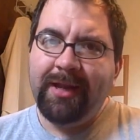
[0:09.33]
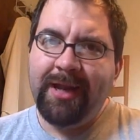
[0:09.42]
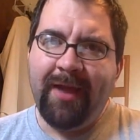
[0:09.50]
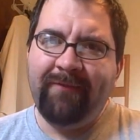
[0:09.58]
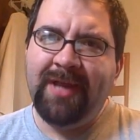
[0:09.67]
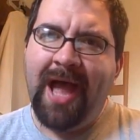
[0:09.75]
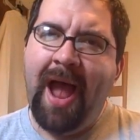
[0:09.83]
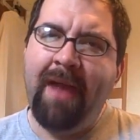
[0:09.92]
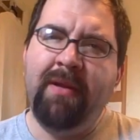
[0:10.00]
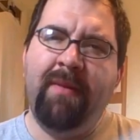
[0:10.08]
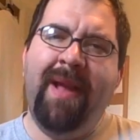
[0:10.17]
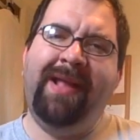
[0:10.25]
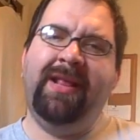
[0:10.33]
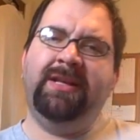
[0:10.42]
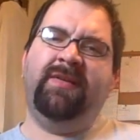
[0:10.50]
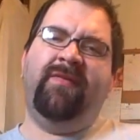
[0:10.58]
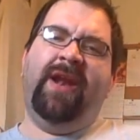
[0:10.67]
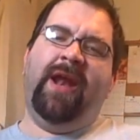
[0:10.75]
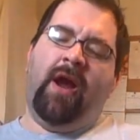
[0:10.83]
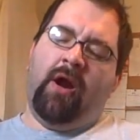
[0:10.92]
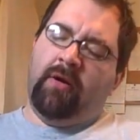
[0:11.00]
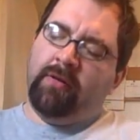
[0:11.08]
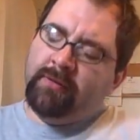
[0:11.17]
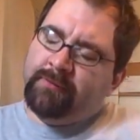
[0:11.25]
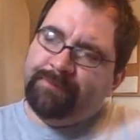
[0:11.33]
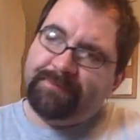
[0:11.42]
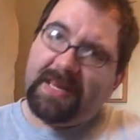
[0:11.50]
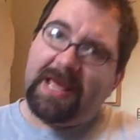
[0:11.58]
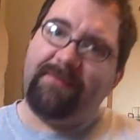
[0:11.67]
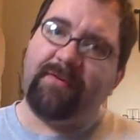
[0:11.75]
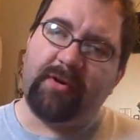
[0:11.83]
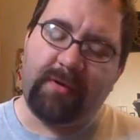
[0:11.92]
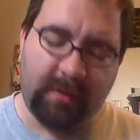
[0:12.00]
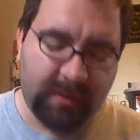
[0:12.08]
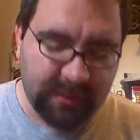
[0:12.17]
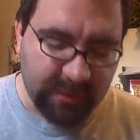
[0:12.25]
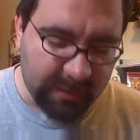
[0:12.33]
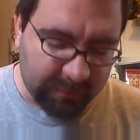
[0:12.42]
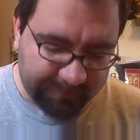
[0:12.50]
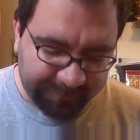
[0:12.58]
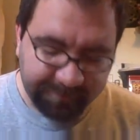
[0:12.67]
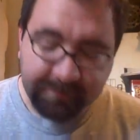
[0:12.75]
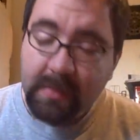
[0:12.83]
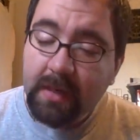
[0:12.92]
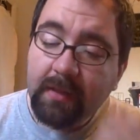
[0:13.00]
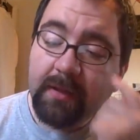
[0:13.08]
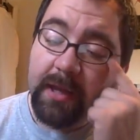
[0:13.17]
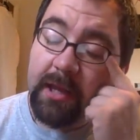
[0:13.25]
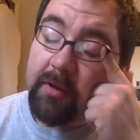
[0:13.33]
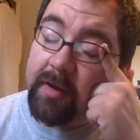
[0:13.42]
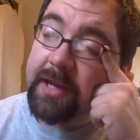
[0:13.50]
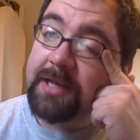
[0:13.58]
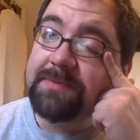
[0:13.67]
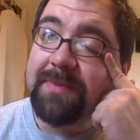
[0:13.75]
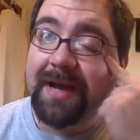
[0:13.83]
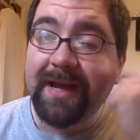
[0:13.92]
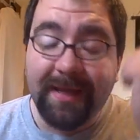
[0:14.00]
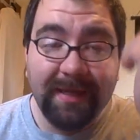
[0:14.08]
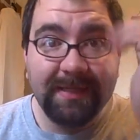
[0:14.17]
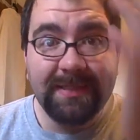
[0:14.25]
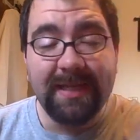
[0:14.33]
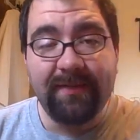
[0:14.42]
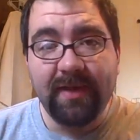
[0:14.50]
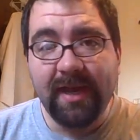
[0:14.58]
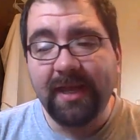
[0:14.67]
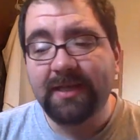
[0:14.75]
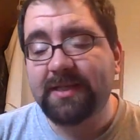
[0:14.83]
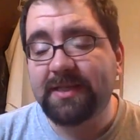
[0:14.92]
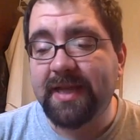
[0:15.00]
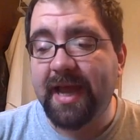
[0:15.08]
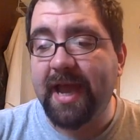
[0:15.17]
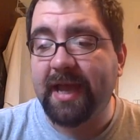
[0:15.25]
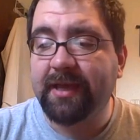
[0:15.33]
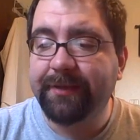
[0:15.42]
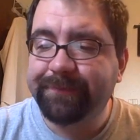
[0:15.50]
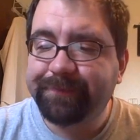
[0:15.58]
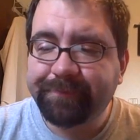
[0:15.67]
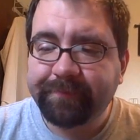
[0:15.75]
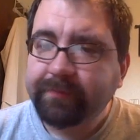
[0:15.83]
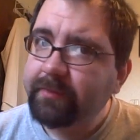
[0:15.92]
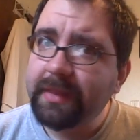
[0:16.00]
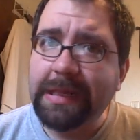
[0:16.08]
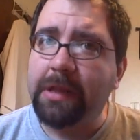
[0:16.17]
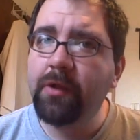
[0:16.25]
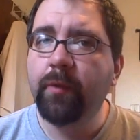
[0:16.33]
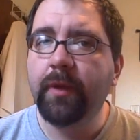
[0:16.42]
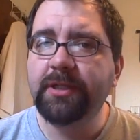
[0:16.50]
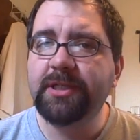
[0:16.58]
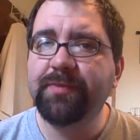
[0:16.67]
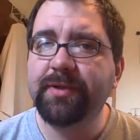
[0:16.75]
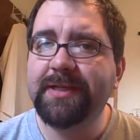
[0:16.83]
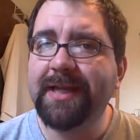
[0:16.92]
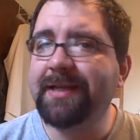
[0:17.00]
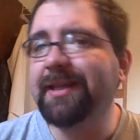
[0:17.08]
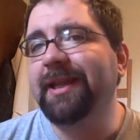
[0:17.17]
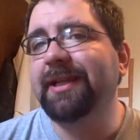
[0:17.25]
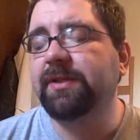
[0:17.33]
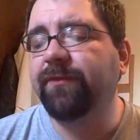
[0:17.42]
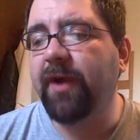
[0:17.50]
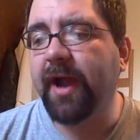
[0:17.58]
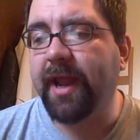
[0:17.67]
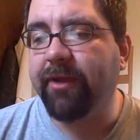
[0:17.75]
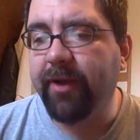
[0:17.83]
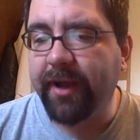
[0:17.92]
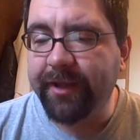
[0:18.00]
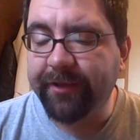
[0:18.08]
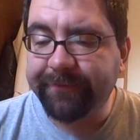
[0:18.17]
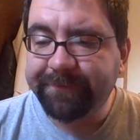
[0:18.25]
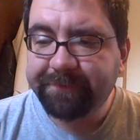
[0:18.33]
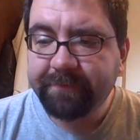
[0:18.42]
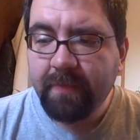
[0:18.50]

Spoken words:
didn't have time to make this video. Ever. So, here is my DVD stack. And we'll just pretend that it's Friday right now.